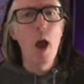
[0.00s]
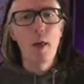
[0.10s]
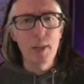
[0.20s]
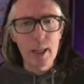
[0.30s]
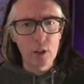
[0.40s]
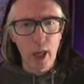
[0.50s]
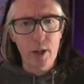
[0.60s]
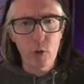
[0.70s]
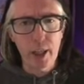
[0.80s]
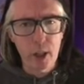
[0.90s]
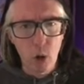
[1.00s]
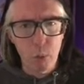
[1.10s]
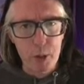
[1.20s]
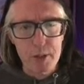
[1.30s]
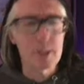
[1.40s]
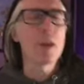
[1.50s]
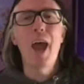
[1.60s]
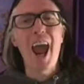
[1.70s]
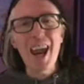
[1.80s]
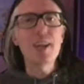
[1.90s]
the likely culprits
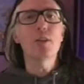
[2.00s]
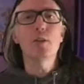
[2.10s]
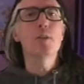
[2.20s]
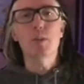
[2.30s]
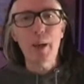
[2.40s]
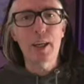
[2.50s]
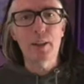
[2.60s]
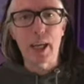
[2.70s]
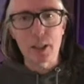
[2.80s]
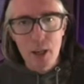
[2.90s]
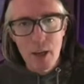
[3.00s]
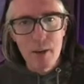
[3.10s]
and speculate,